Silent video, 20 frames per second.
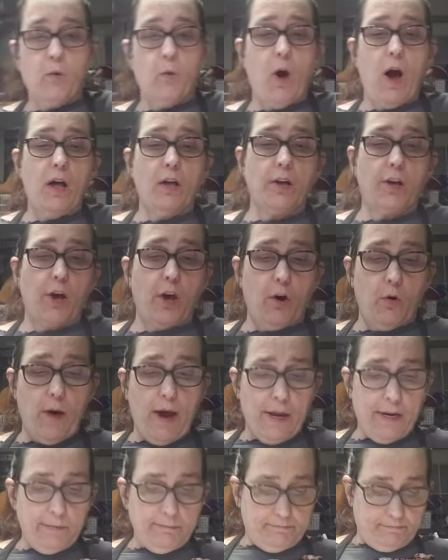while ago,
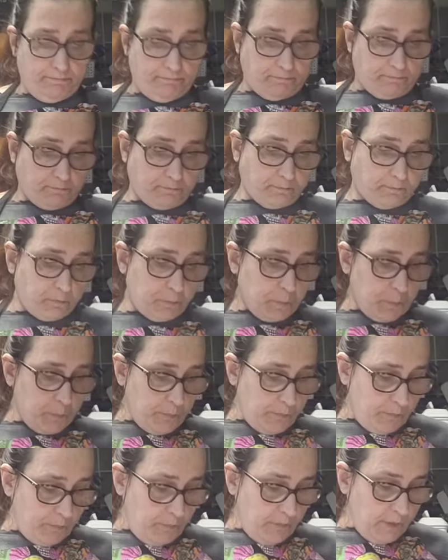I
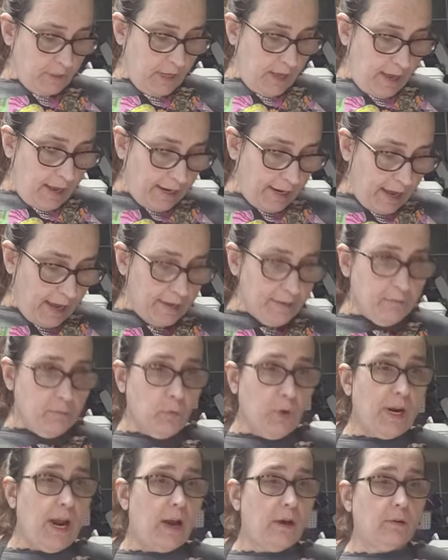got,
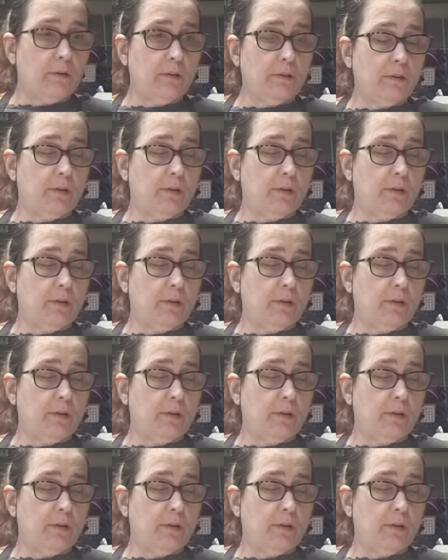when I